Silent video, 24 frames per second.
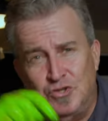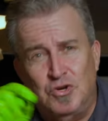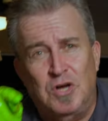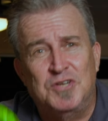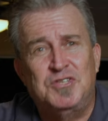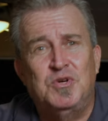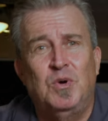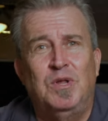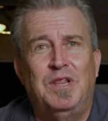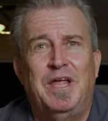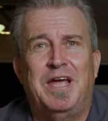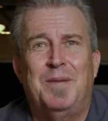There's
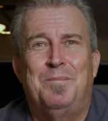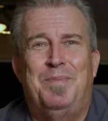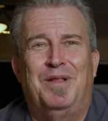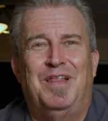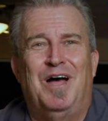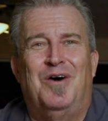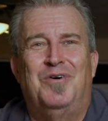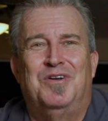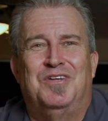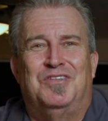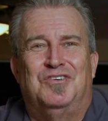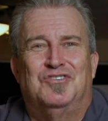also a link
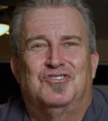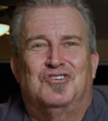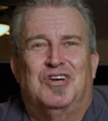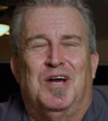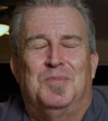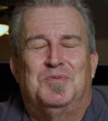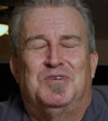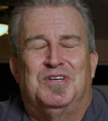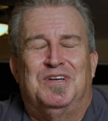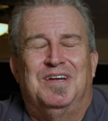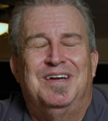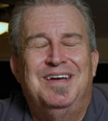below in the
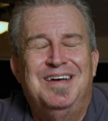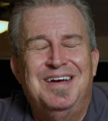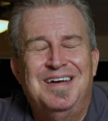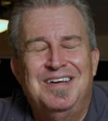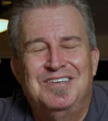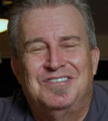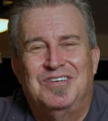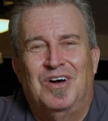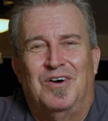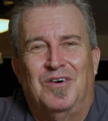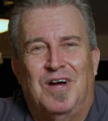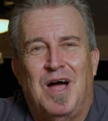description.
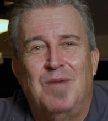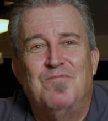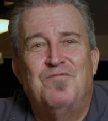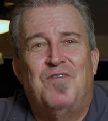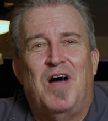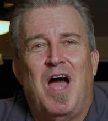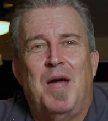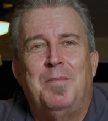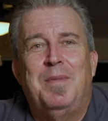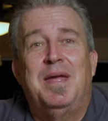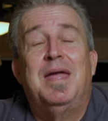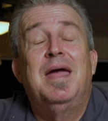So come
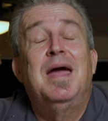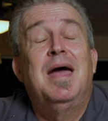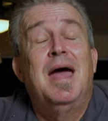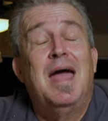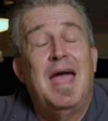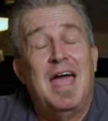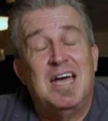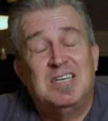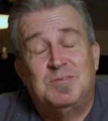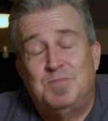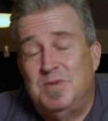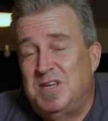find me,
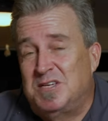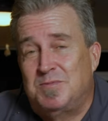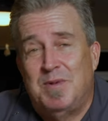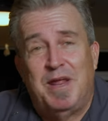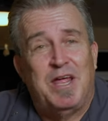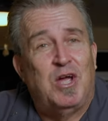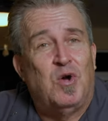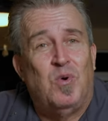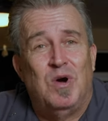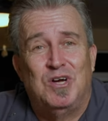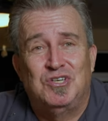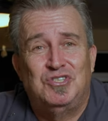ask me as
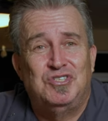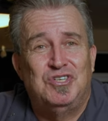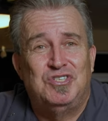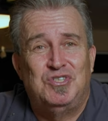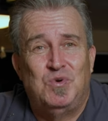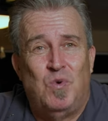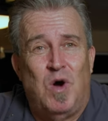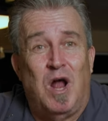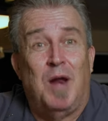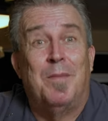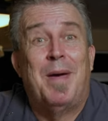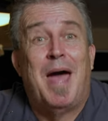many questions
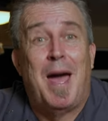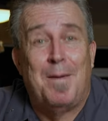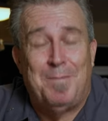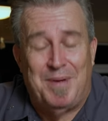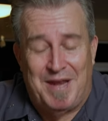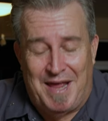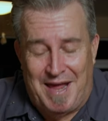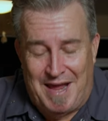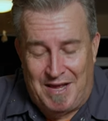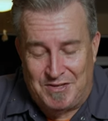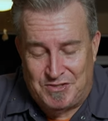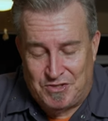as you want. I'm
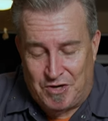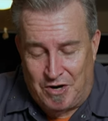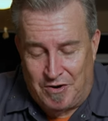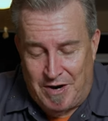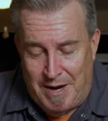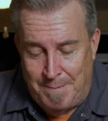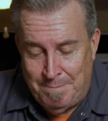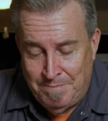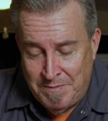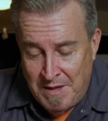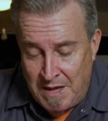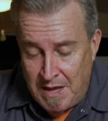happy to answer, all
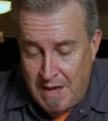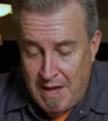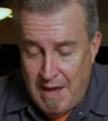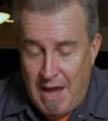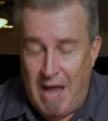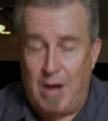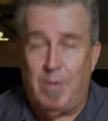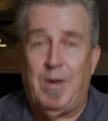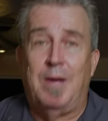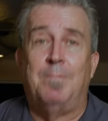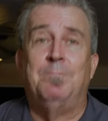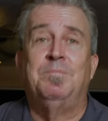right?
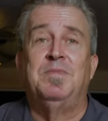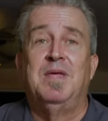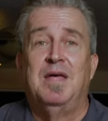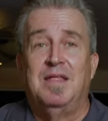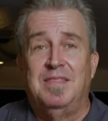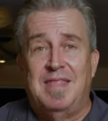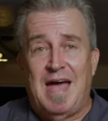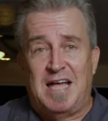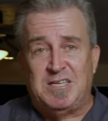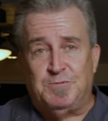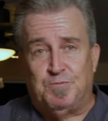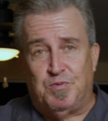Anyway,
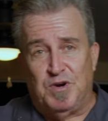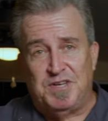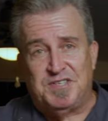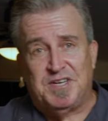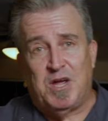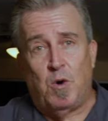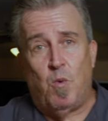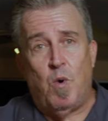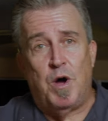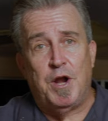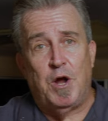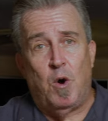that's
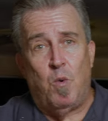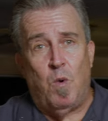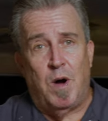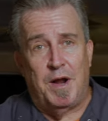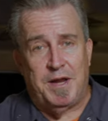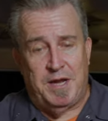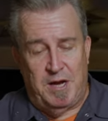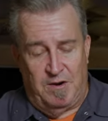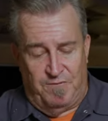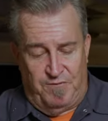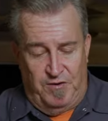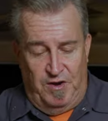Brisket one oh
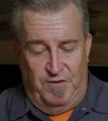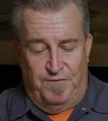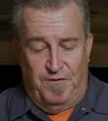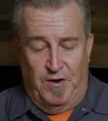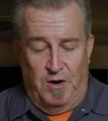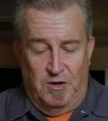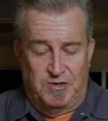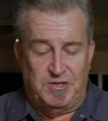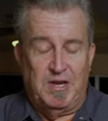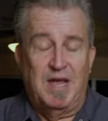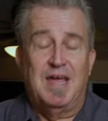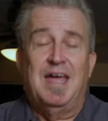one here for you
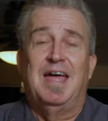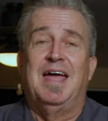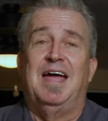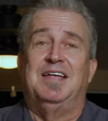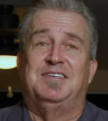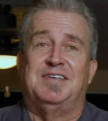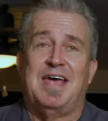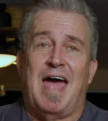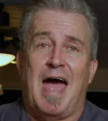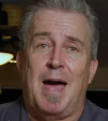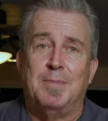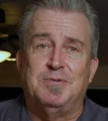folks.
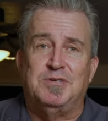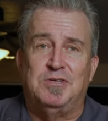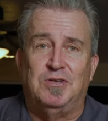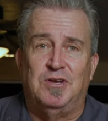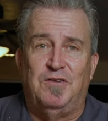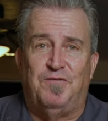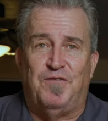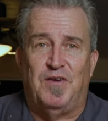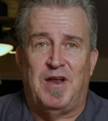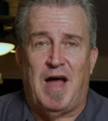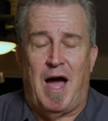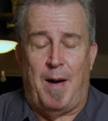It's
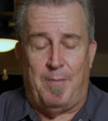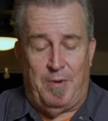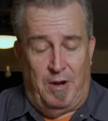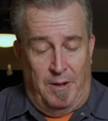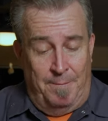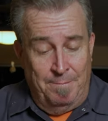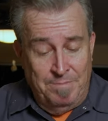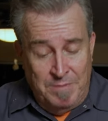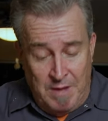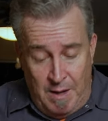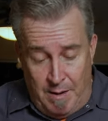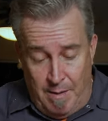absolutely
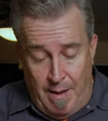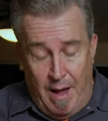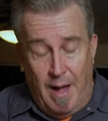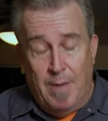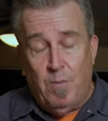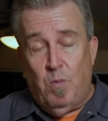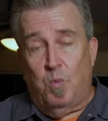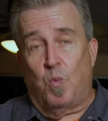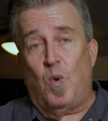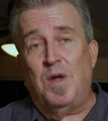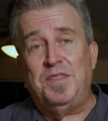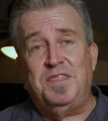phenomenal.
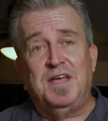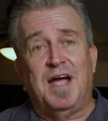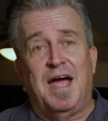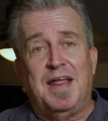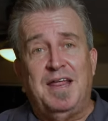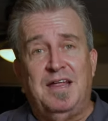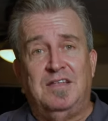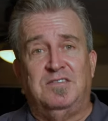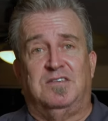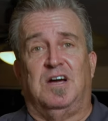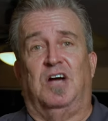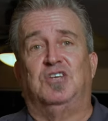Uh, one thing
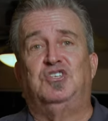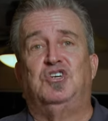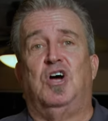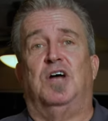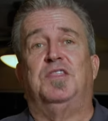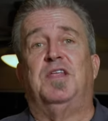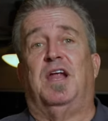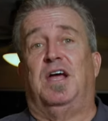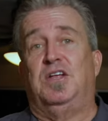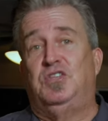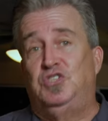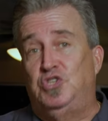I didn't touch
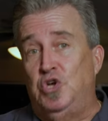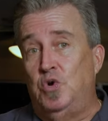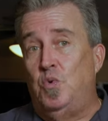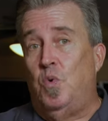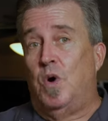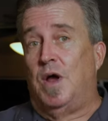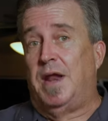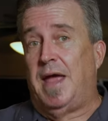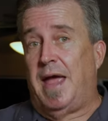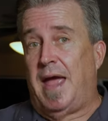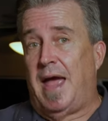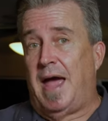on that I do
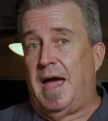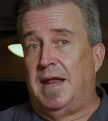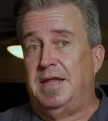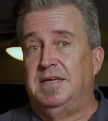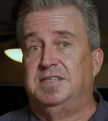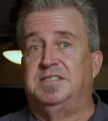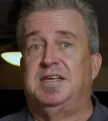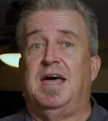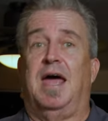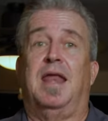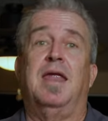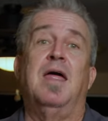want to add
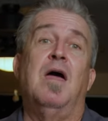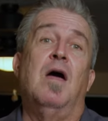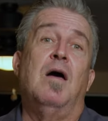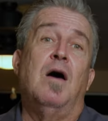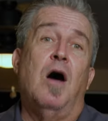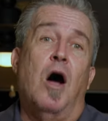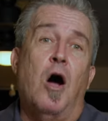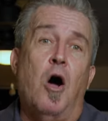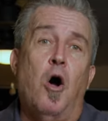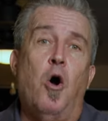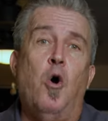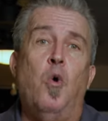is that
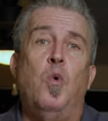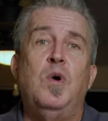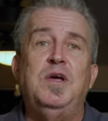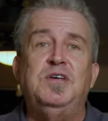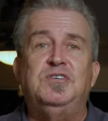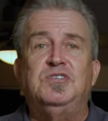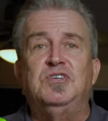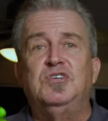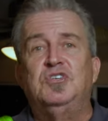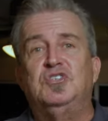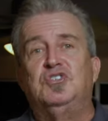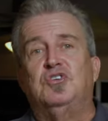
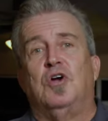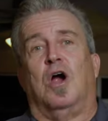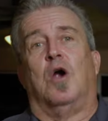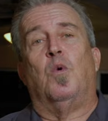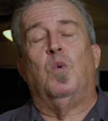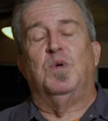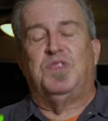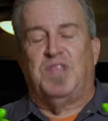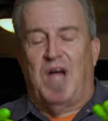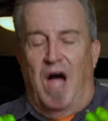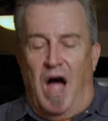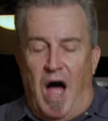always
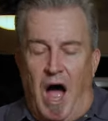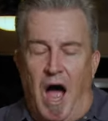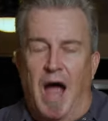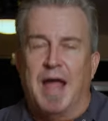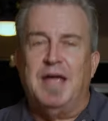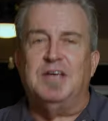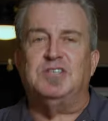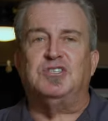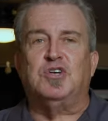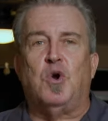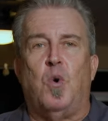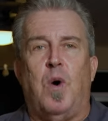start with the
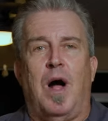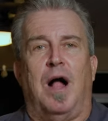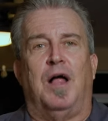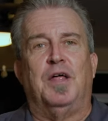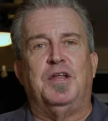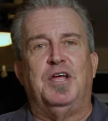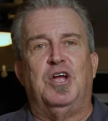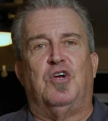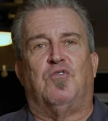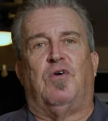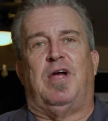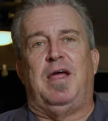highest
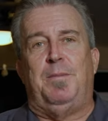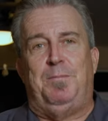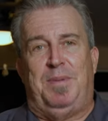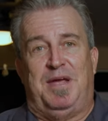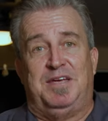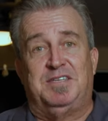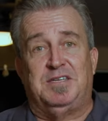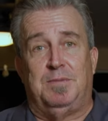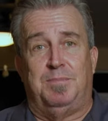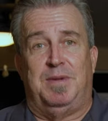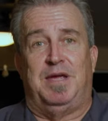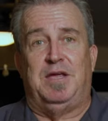quality grade
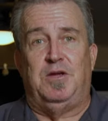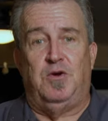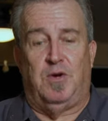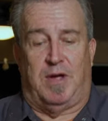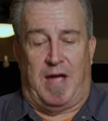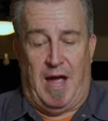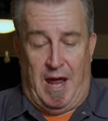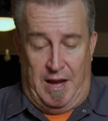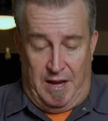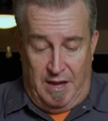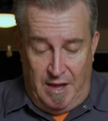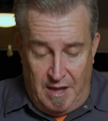piece of meat you
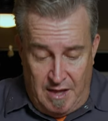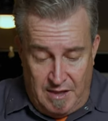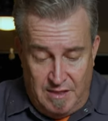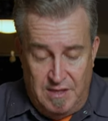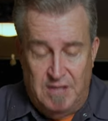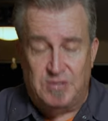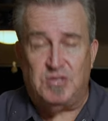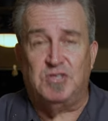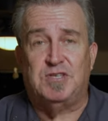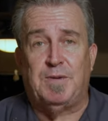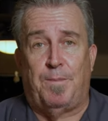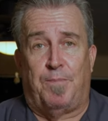can.
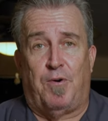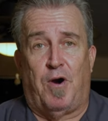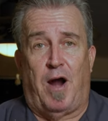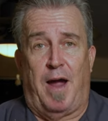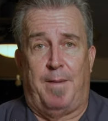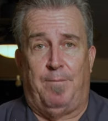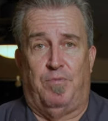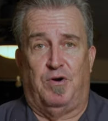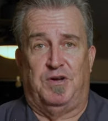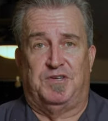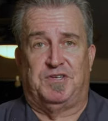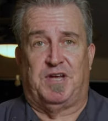This is a
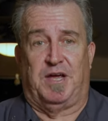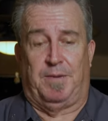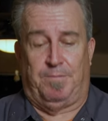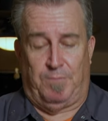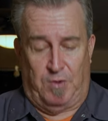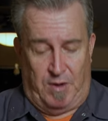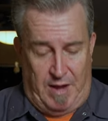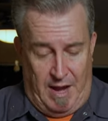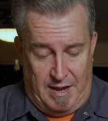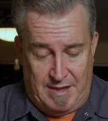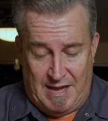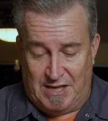prime brisket,
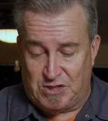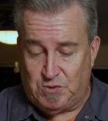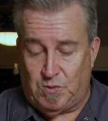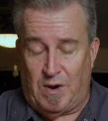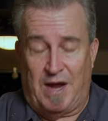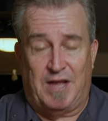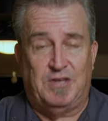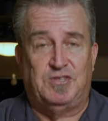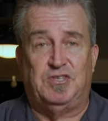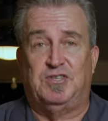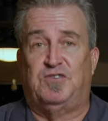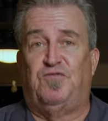okay? That's
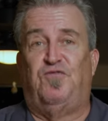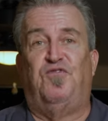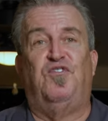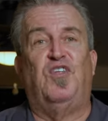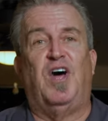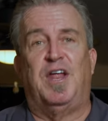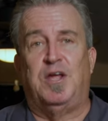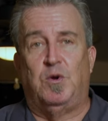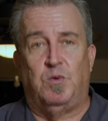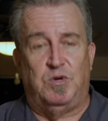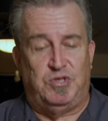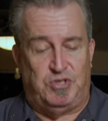why it's just
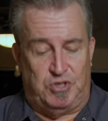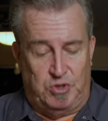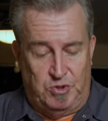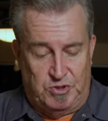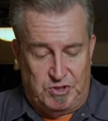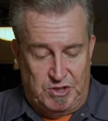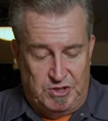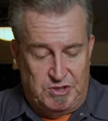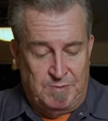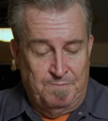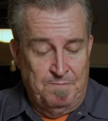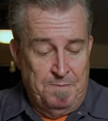flooding with
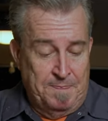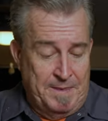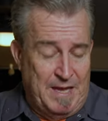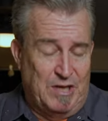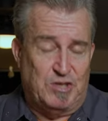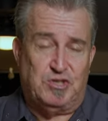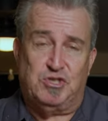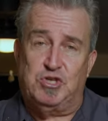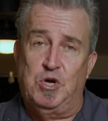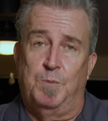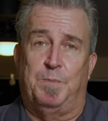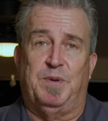juices.
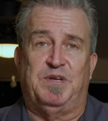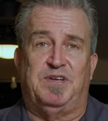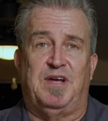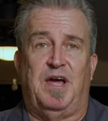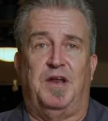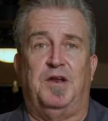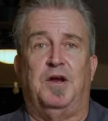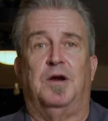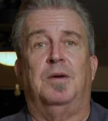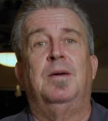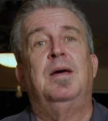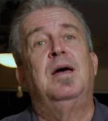It's super
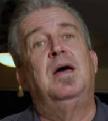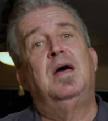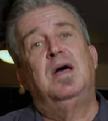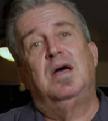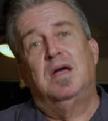tender.